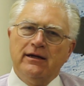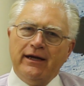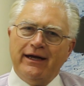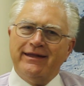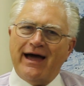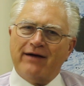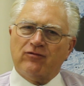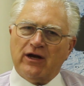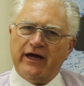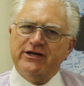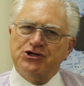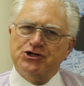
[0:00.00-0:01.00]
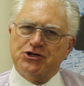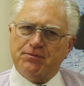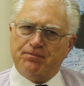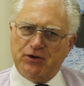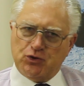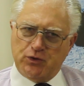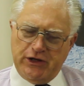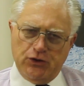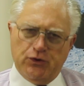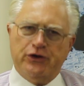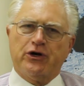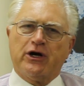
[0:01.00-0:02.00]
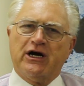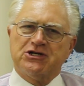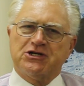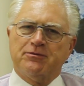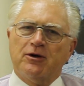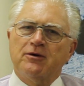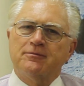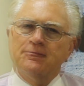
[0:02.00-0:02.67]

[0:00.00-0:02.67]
in that relationship between you and your customer.